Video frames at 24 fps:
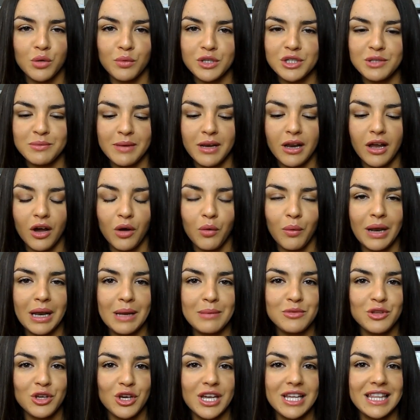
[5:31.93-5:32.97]
So wish me luck while
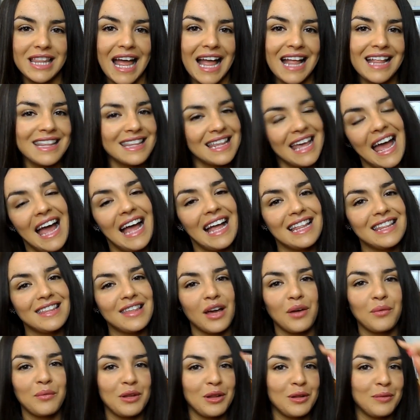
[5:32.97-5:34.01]
I'm doing that.
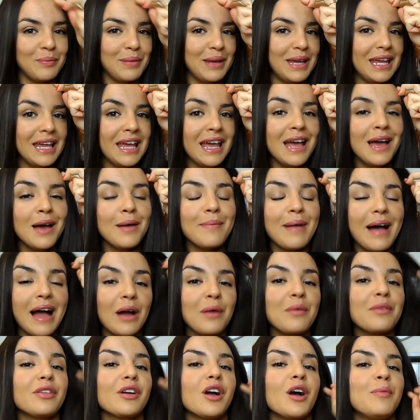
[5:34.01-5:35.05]
And I will be
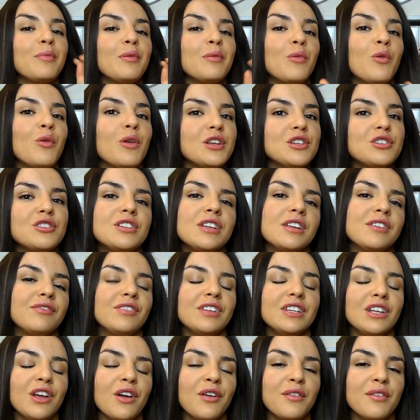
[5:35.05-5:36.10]
back with a couple more interesting
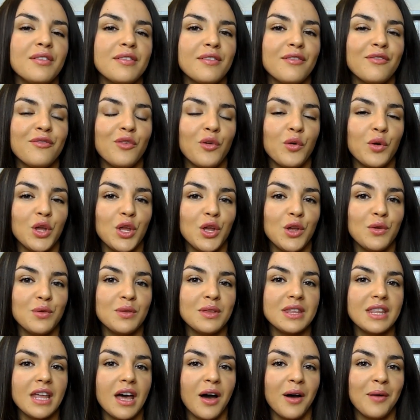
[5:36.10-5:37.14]
videos for
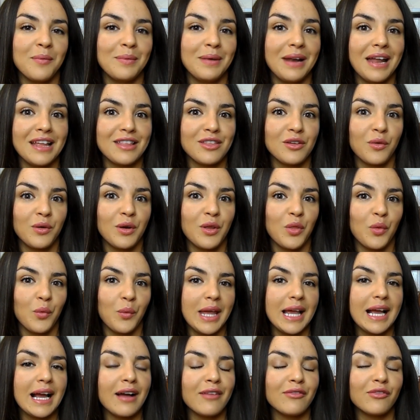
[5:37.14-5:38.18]
you um, later on in the
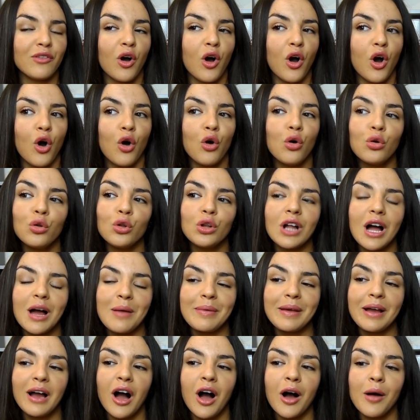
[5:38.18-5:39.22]
week. I've got a haul
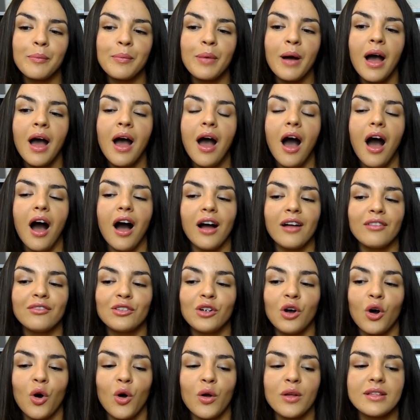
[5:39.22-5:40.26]
coming up.
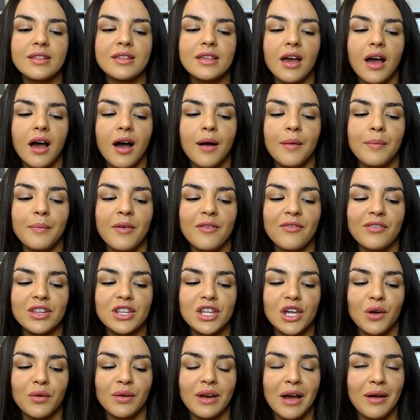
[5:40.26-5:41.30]
I've got um, a
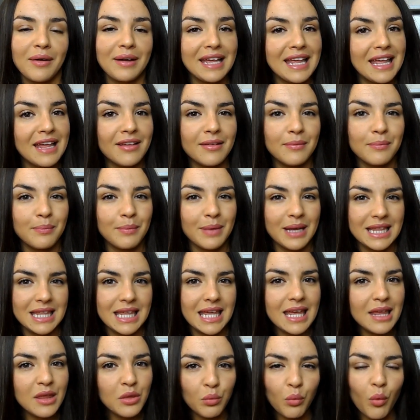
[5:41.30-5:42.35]
video on how I keep my
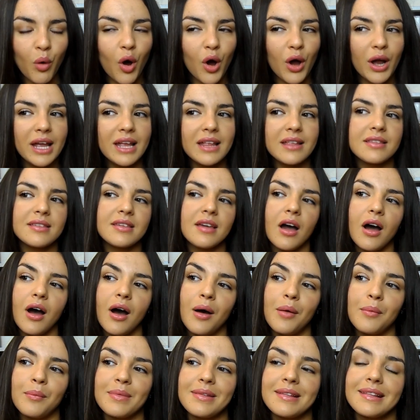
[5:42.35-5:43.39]
teeth white,
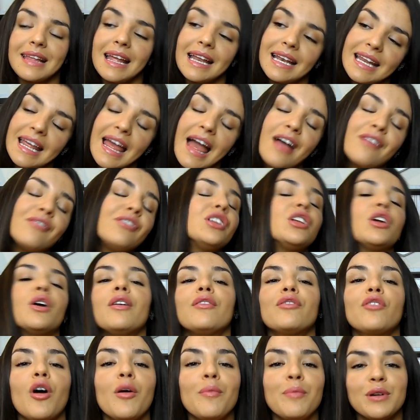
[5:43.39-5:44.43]
um, skincare
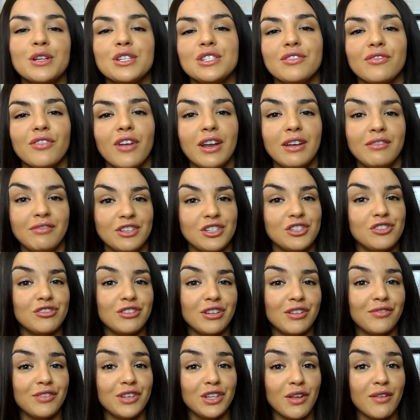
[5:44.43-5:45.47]
video. I've got a bunch of kind of
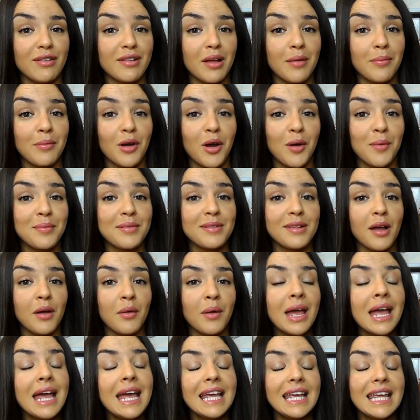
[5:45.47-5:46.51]
interesting videos coming up.
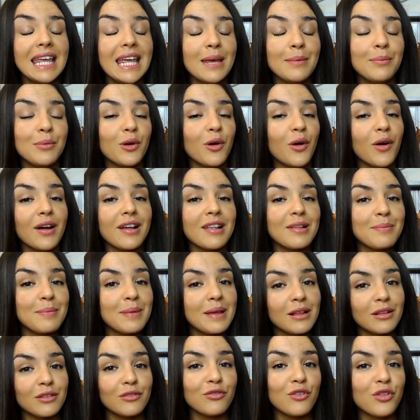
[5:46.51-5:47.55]
So keep your eyes
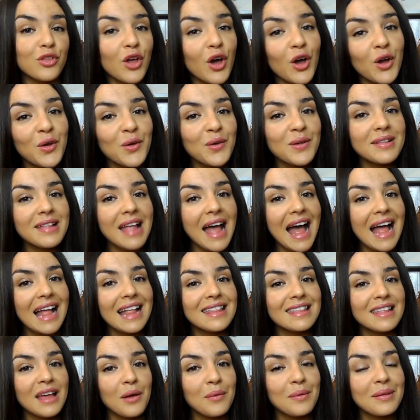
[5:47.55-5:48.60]
peeled for those.
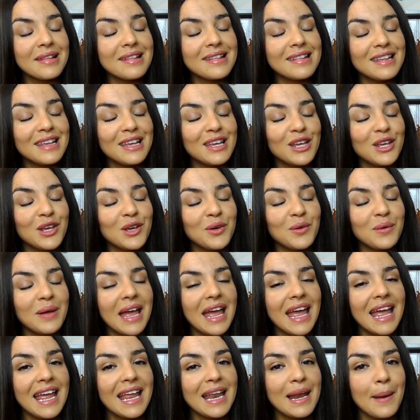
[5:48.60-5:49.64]
And I will see
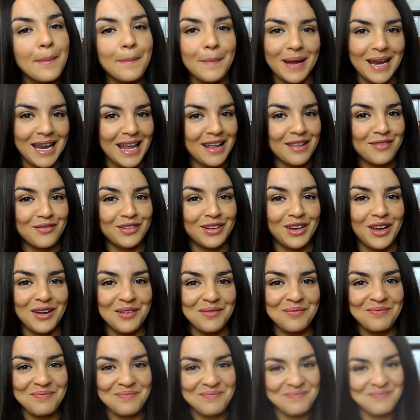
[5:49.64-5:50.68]
you in my next
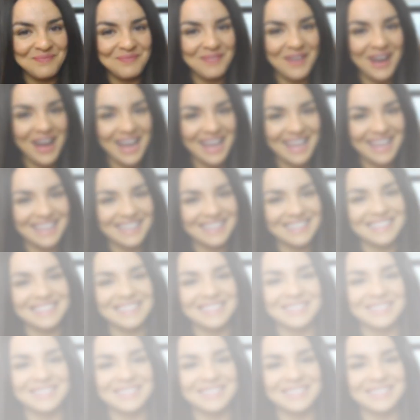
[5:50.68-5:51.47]
video. Bye.